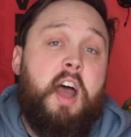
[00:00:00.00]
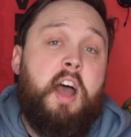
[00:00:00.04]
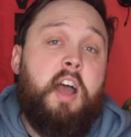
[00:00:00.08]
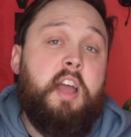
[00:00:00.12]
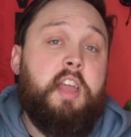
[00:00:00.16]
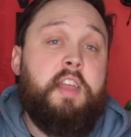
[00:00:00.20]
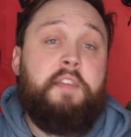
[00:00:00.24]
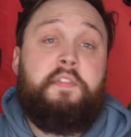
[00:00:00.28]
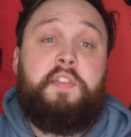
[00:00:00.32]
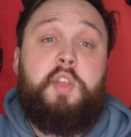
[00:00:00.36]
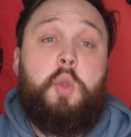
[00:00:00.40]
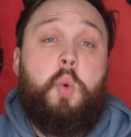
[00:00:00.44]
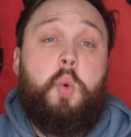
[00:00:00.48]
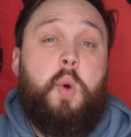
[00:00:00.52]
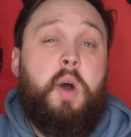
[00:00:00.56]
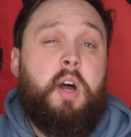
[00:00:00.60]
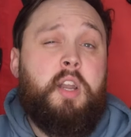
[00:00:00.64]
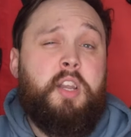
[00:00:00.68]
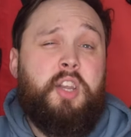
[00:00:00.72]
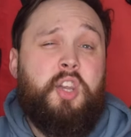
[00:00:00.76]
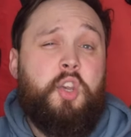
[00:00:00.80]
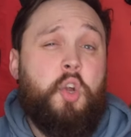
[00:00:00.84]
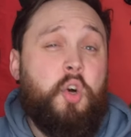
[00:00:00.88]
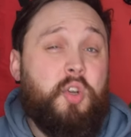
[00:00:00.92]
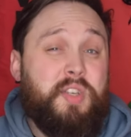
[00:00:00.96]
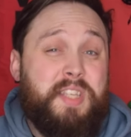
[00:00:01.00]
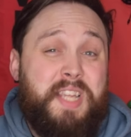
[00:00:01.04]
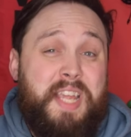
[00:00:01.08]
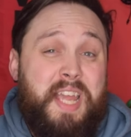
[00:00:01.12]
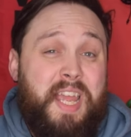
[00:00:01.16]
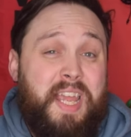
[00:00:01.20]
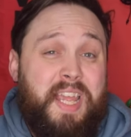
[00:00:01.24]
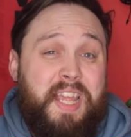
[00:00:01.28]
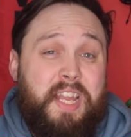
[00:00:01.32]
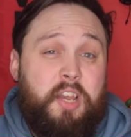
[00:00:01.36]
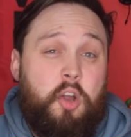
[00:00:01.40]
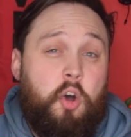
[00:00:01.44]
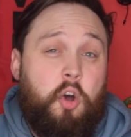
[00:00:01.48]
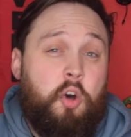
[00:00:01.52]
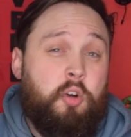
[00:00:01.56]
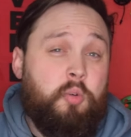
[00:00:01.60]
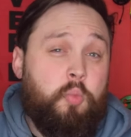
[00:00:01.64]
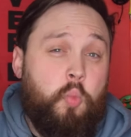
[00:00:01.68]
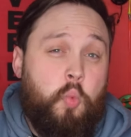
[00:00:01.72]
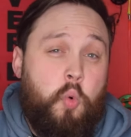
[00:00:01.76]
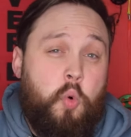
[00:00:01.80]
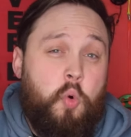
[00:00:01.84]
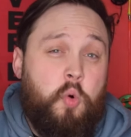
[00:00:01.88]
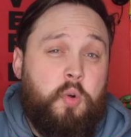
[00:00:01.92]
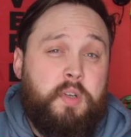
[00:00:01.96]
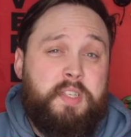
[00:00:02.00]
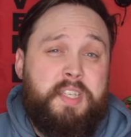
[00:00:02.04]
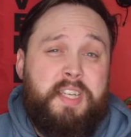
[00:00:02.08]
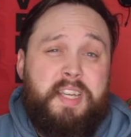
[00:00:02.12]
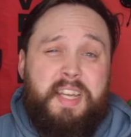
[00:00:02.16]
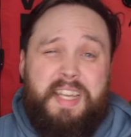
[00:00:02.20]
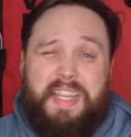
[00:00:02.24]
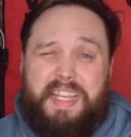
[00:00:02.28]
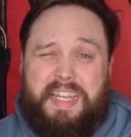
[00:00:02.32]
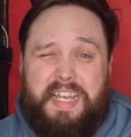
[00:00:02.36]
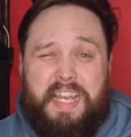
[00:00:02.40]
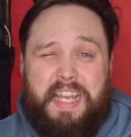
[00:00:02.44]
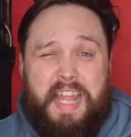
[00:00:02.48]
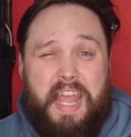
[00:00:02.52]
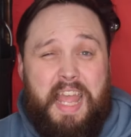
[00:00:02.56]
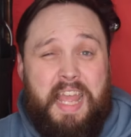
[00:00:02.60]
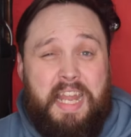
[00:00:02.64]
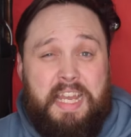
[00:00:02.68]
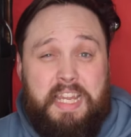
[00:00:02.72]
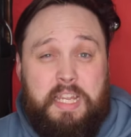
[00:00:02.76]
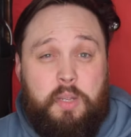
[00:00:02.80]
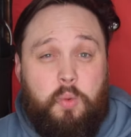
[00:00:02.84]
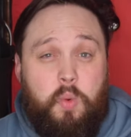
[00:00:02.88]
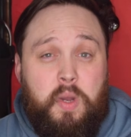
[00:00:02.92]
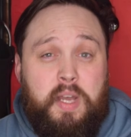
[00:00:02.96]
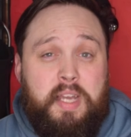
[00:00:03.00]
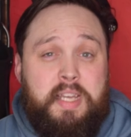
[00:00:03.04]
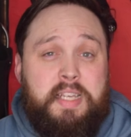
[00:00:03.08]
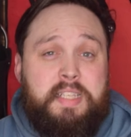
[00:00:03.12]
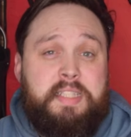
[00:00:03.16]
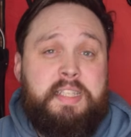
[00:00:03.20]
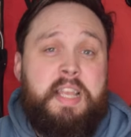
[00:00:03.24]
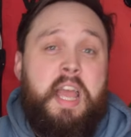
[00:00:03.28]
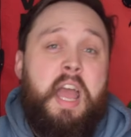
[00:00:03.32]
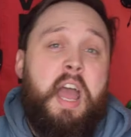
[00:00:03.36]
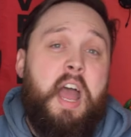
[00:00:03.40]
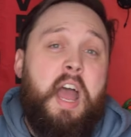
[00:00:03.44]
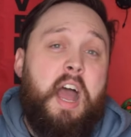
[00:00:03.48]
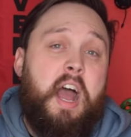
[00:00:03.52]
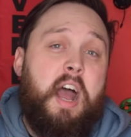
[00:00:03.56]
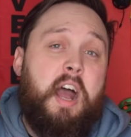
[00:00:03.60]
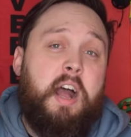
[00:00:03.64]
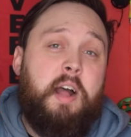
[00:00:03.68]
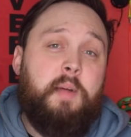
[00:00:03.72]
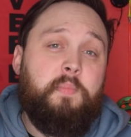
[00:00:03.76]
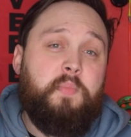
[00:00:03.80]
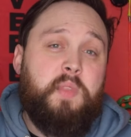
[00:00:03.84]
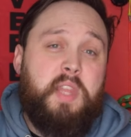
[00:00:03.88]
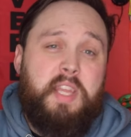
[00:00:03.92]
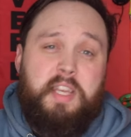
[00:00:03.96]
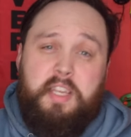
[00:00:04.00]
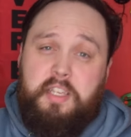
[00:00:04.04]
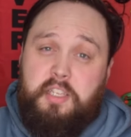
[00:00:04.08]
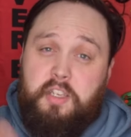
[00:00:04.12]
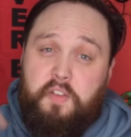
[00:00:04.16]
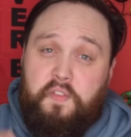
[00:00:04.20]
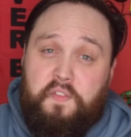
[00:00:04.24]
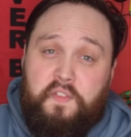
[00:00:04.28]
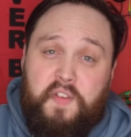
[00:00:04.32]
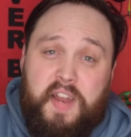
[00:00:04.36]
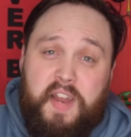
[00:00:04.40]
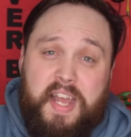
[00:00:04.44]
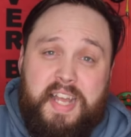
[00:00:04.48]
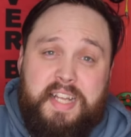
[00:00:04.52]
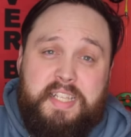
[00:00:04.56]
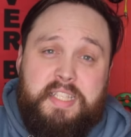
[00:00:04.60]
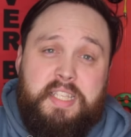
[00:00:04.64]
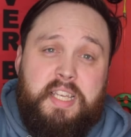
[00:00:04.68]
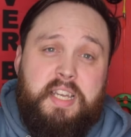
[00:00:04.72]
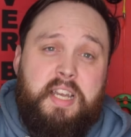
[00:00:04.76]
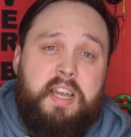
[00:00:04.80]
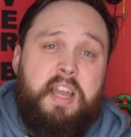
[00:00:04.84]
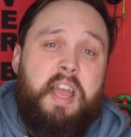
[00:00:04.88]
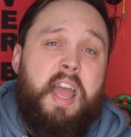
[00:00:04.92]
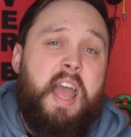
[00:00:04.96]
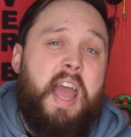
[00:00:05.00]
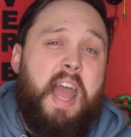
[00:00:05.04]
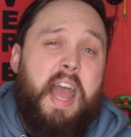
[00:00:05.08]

If you are not keen on water in any ways, then a deflector.